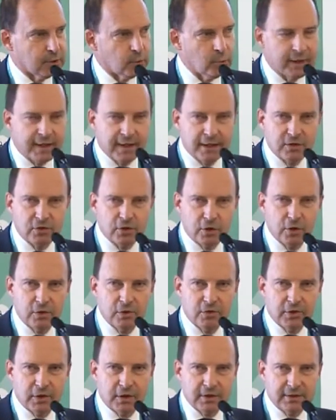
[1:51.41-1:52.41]
When I joined
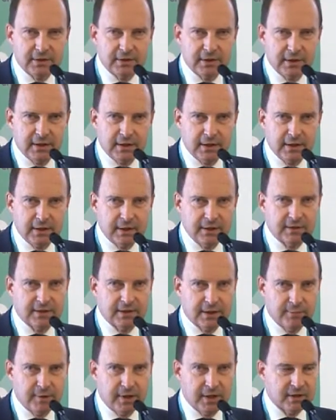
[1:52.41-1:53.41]
GSA
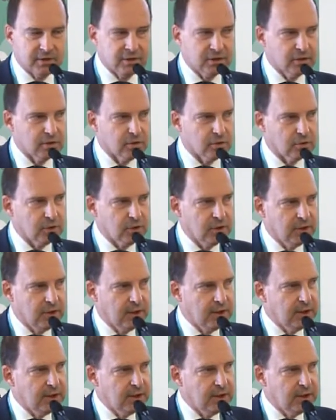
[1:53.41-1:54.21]
some years ago,